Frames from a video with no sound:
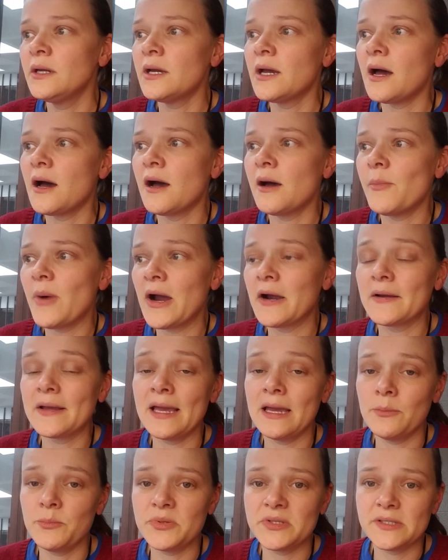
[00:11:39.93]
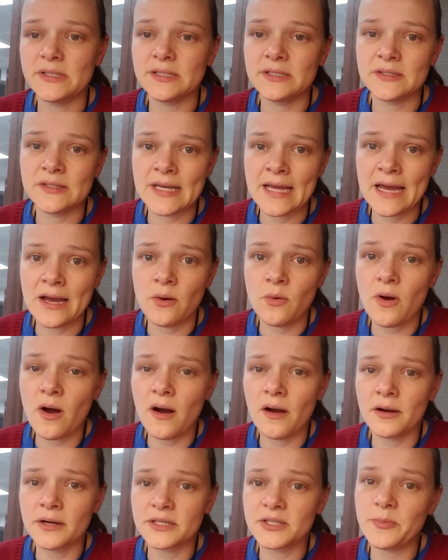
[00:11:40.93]
Our campuses now
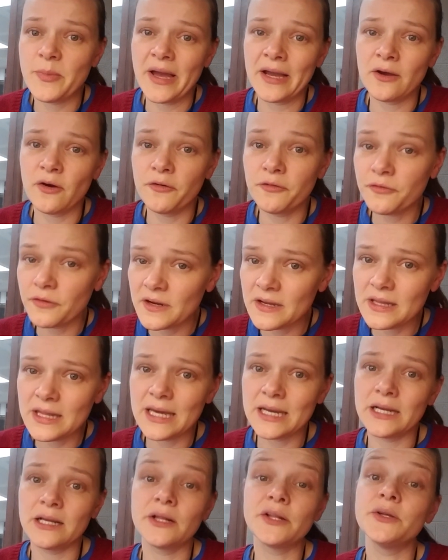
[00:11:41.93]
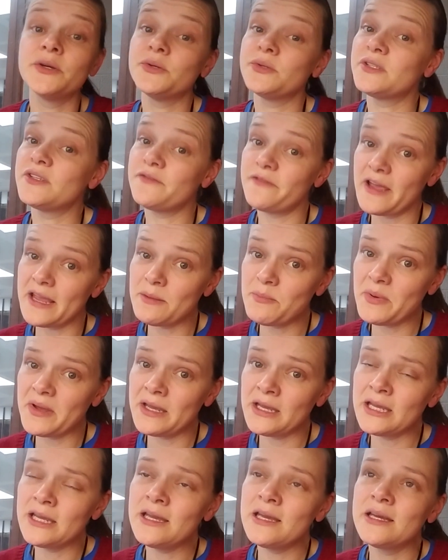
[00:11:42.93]
are tobacco-free. That includes
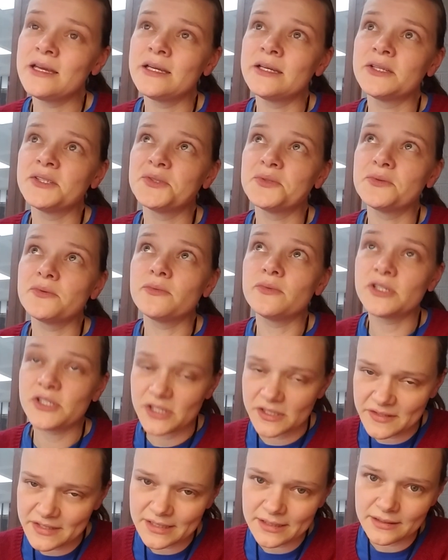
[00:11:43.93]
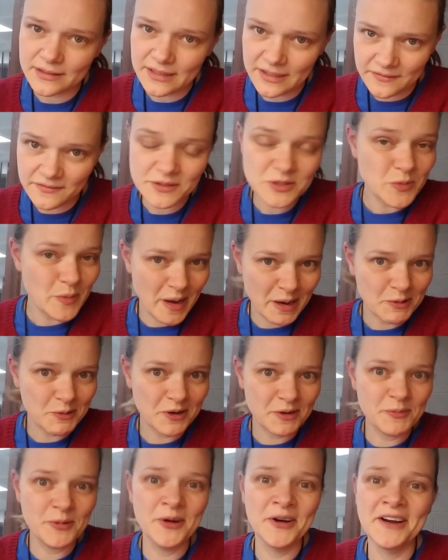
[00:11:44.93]
vaping, which isn't even tobacco
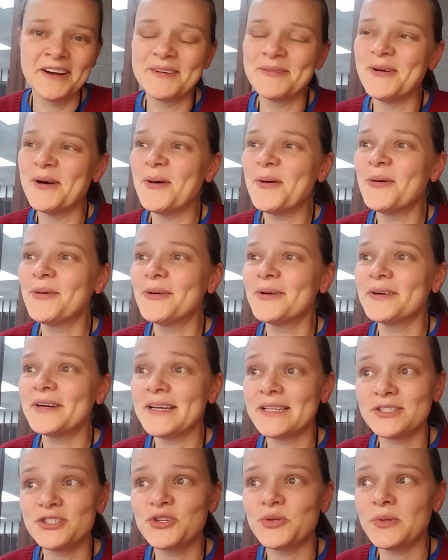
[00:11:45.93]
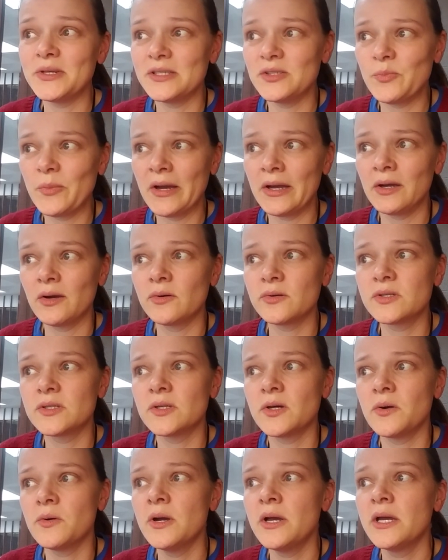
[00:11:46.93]
anymore, and chewing tobacco.
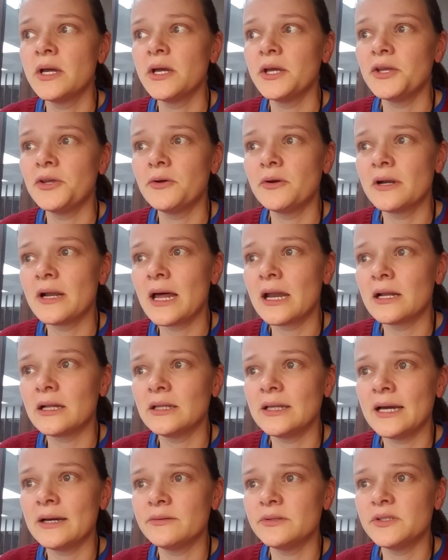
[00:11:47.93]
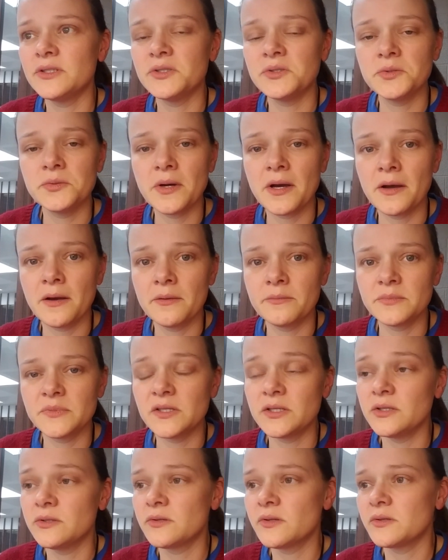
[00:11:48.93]
So you're not allowed to
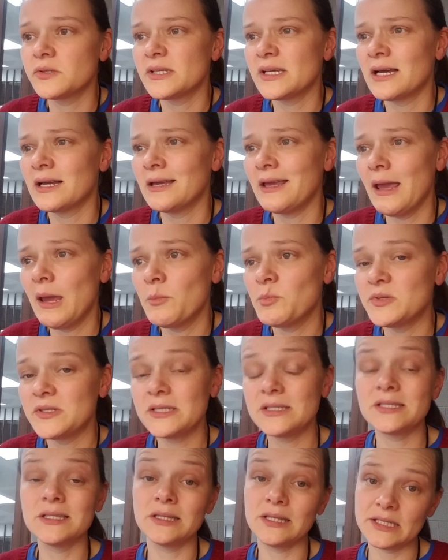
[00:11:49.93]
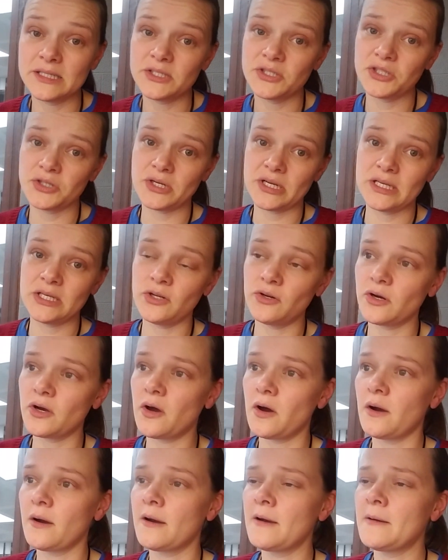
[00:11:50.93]
use those on campuses unless you're in your
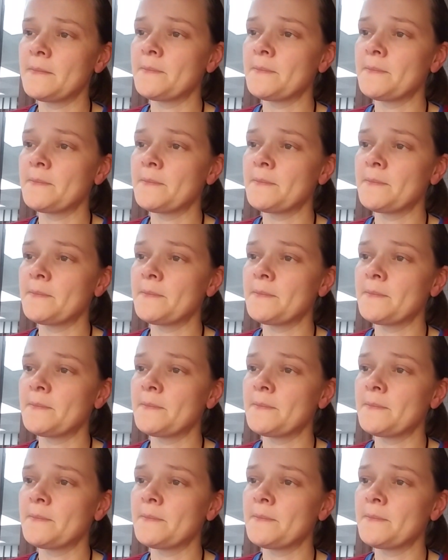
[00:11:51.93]
car.